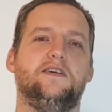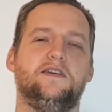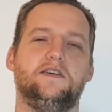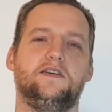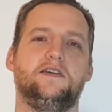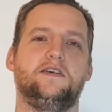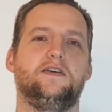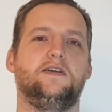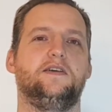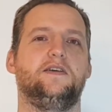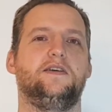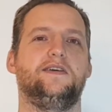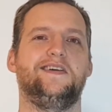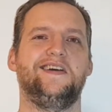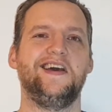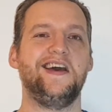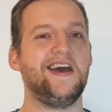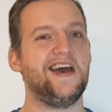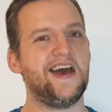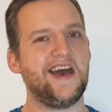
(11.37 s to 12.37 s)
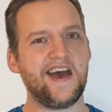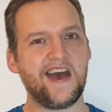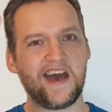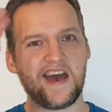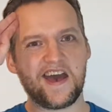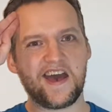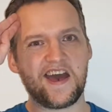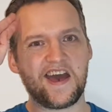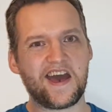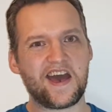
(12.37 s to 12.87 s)

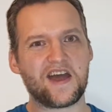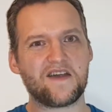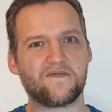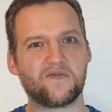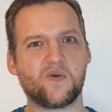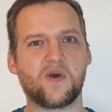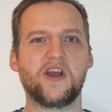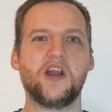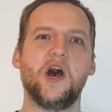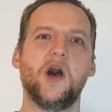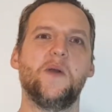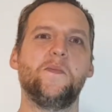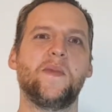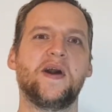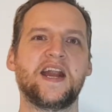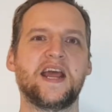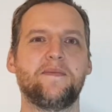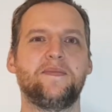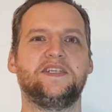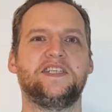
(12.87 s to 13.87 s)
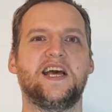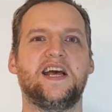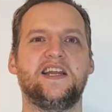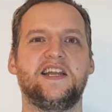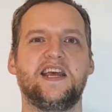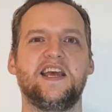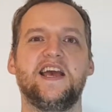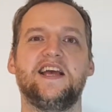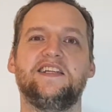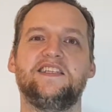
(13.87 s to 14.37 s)
Hey everyone, my name is
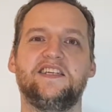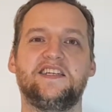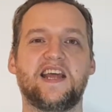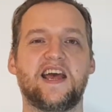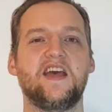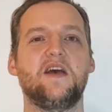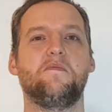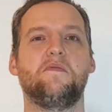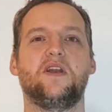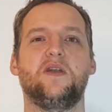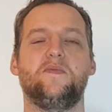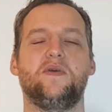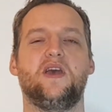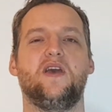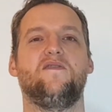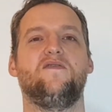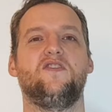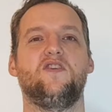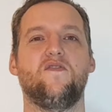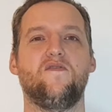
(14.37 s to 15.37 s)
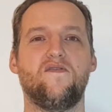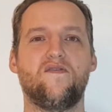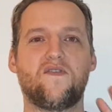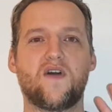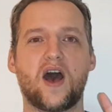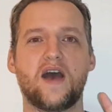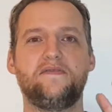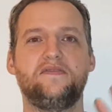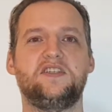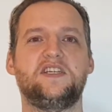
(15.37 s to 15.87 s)
Andy, and today I'm going to be giving you
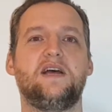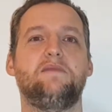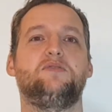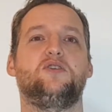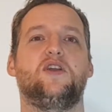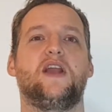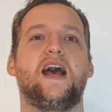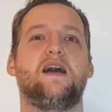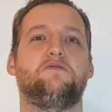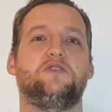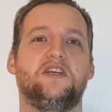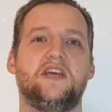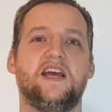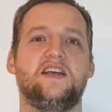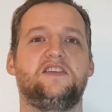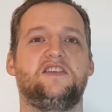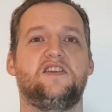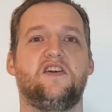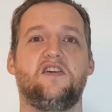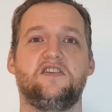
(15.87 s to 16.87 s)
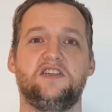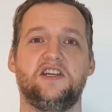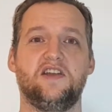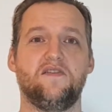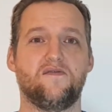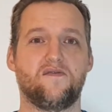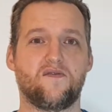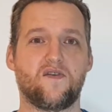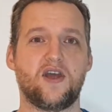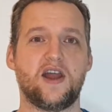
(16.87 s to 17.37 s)
5 steps on how to get started in
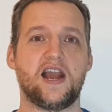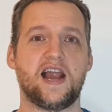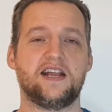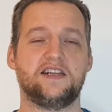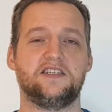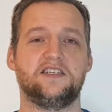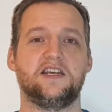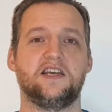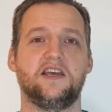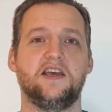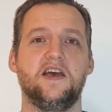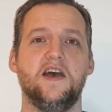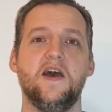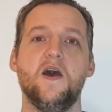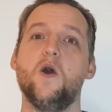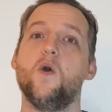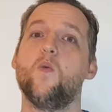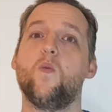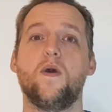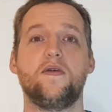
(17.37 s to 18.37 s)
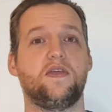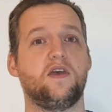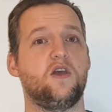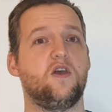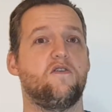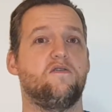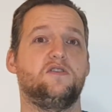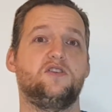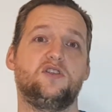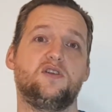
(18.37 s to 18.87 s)
freelancing. Whether
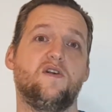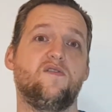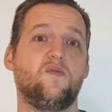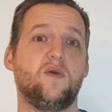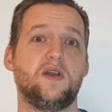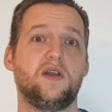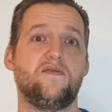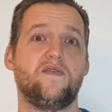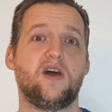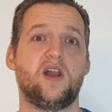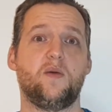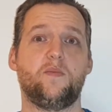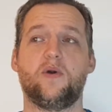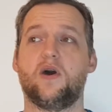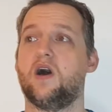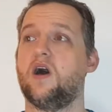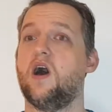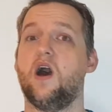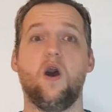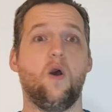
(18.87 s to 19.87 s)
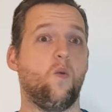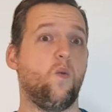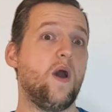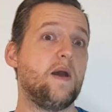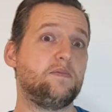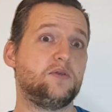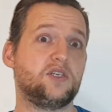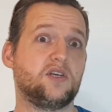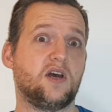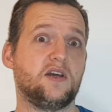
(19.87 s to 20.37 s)
you're a software developer, a
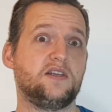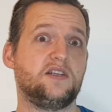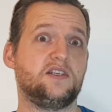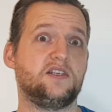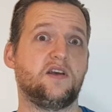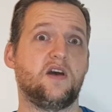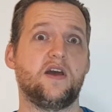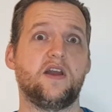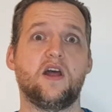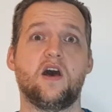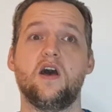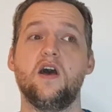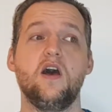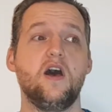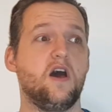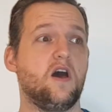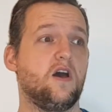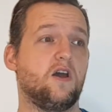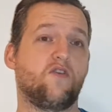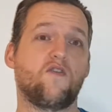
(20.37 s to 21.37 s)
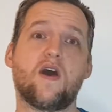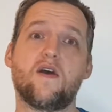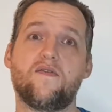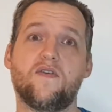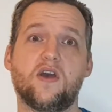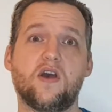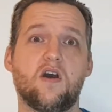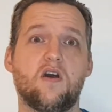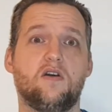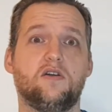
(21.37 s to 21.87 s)
website designer, a
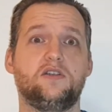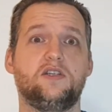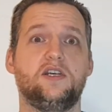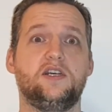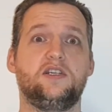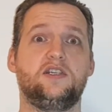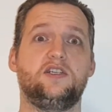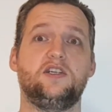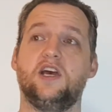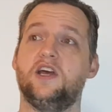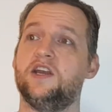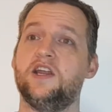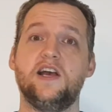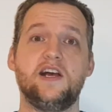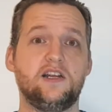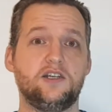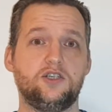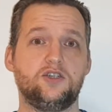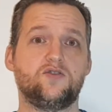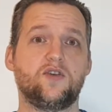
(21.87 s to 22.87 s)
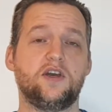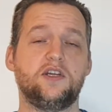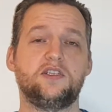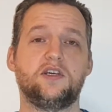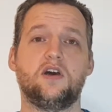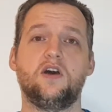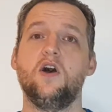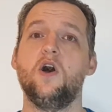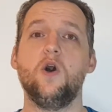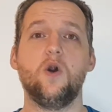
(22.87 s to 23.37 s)
graphic artist, an
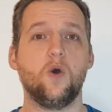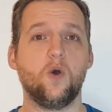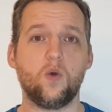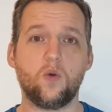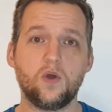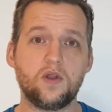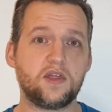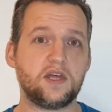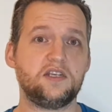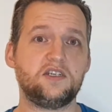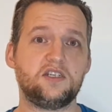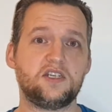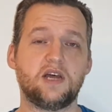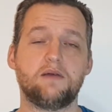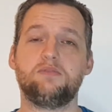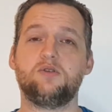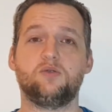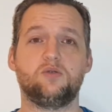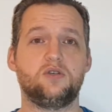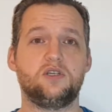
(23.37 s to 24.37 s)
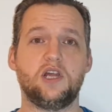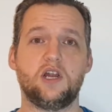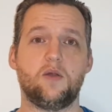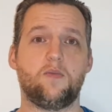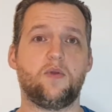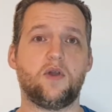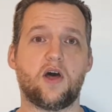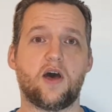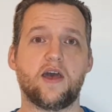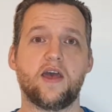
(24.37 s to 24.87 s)
illustrator, all of these steps will still
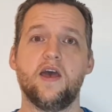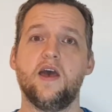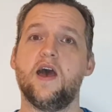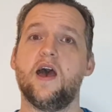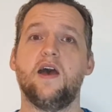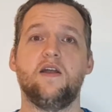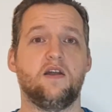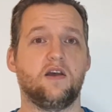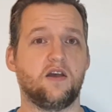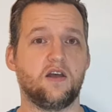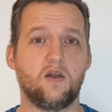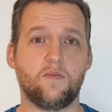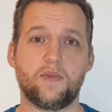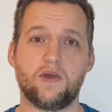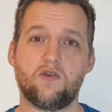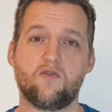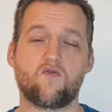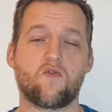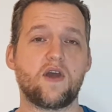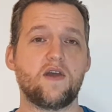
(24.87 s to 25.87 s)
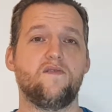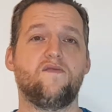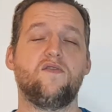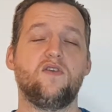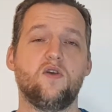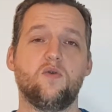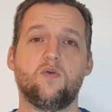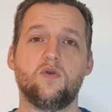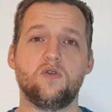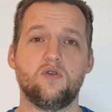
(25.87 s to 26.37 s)
apply and are going to be great for
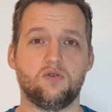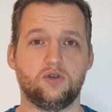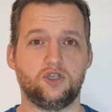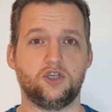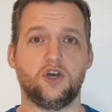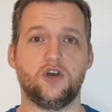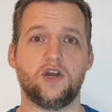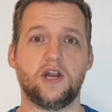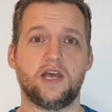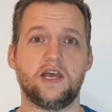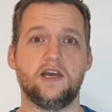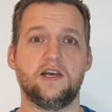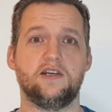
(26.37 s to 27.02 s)
you on your journey.